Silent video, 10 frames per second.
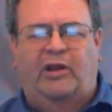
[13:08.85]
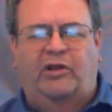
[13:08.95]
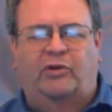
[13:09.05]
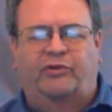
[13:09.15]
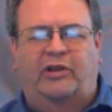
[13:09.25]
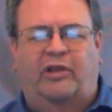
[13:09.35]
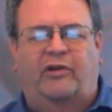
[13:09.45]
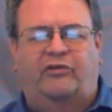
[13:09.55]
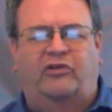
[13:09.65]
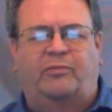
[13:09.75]
you'll see that
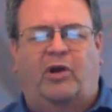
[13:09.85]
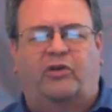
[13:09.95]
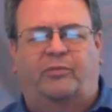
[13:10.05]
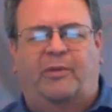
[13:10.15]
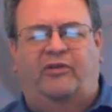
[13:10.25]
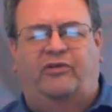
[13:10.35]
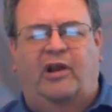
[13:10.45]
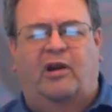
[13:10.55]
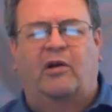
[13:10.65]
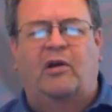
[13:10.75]
there's a small space
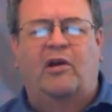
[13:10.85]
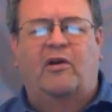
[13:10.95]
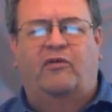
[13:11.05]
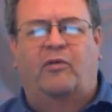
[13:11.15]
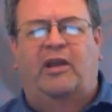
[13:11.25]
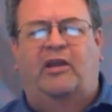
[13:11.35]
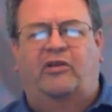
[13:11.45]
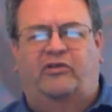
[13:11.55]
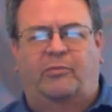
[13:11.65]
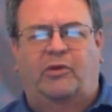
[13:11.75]
there for
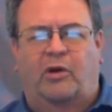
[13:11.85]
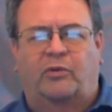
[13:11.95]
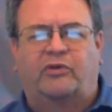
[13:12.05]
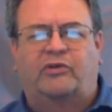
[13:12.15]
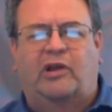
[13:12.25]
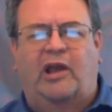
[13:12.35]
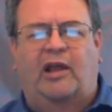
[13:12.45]
making some notes,